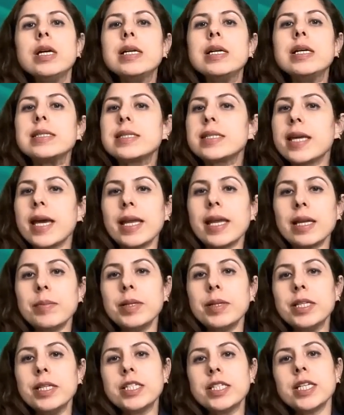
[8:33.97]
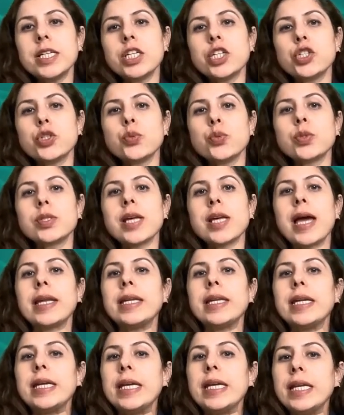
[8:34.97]
scalability issues and
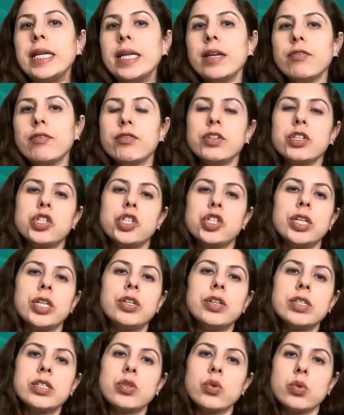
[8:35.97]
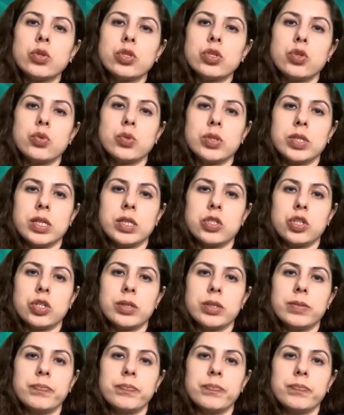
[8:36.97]
inefficient resource usage